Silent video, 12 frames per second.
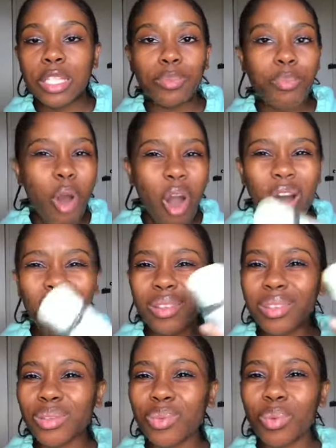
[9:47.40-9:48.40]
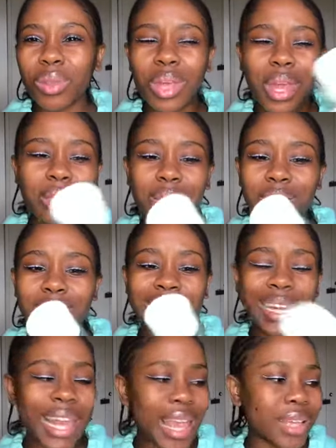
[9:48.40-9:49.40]
Pond's, whether it's
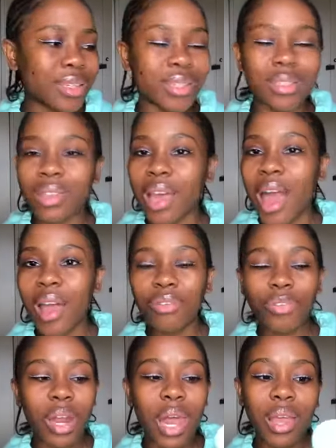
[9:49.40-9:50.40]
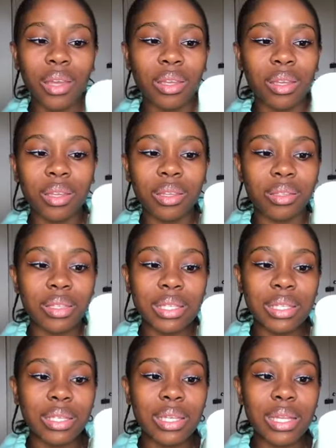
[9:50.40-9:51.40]
Clicks. I feel
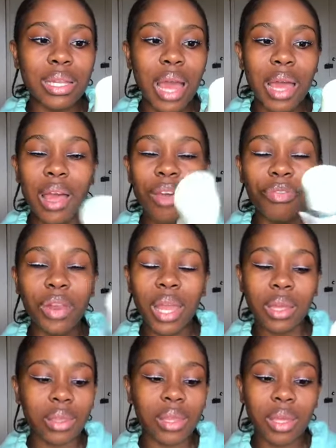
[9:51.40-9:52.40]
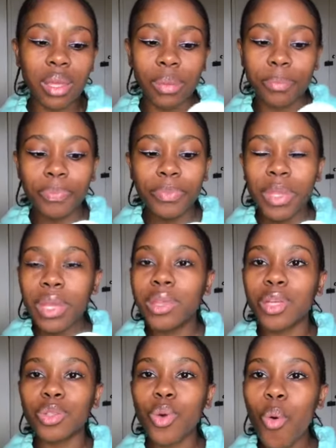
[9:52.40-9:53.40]
like
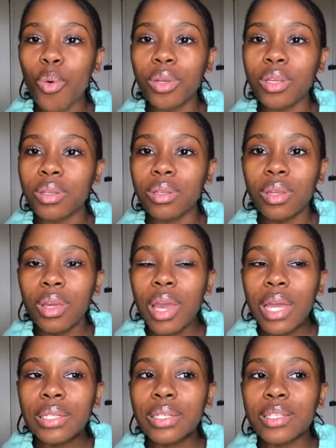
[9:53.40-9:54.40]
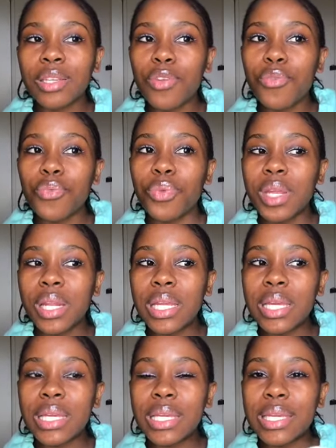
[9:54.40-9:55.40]
the toner doesn't
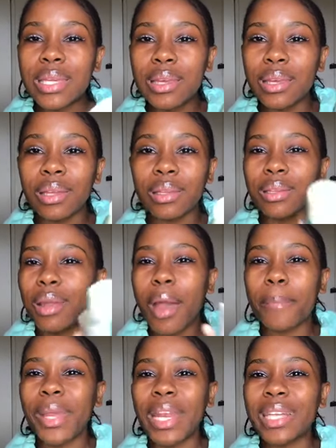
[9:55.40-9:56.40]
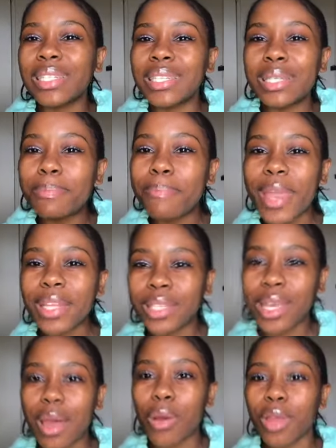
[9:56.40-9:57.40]
really I mean, it doesn't
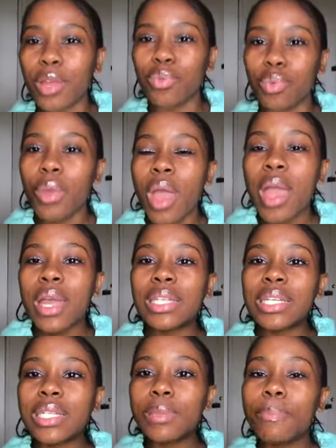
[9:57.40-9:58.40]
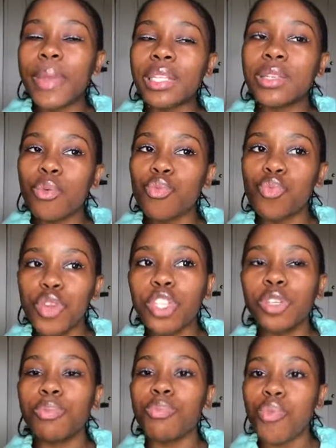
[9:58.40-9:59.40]
matter. It doesn't matter
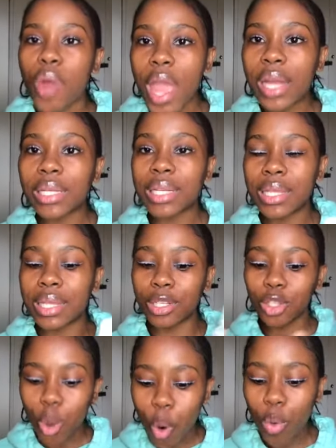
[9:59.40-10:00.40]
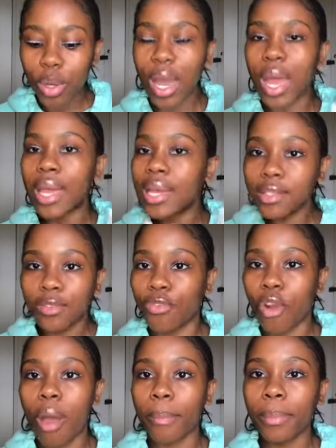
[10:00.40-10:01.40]
which brand the toner is
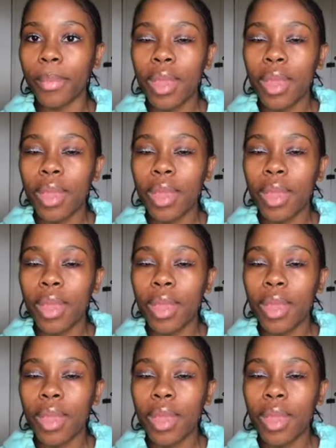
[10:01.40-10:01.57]
from.